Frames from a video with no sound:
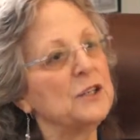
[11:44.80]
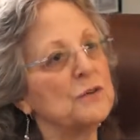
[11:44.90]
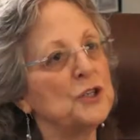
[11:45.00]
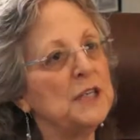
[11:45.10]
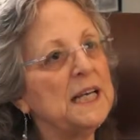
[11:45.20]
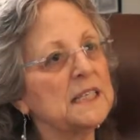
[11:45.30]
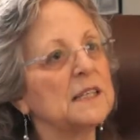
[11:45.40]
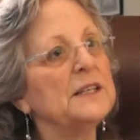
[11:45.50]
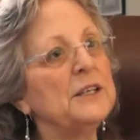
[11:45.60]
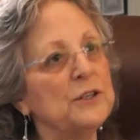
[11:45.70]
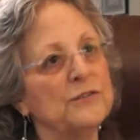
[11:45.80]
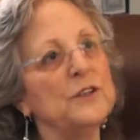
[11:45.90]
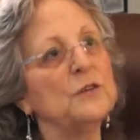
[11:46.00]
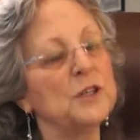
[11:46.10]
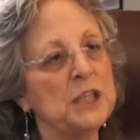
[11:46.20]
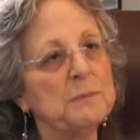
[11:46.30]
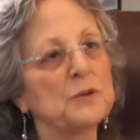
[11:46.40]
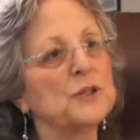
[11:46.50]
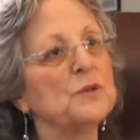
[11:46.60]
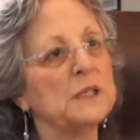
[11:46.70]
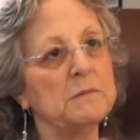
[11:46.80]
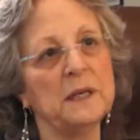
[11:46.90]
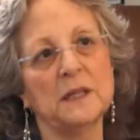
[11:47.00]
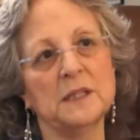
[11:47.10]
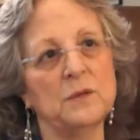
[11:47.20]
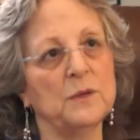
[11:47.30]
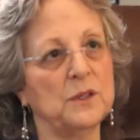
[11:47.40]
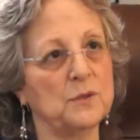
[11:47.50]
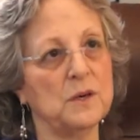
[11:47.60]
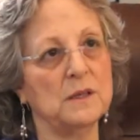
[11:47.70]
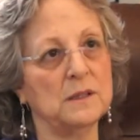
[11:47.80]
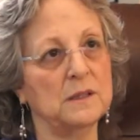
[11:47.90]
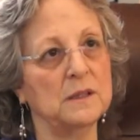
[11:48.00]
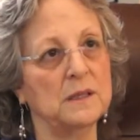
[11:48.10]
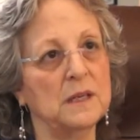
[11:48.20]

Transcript: And so she has a linear view that she pursues him because he withdraws.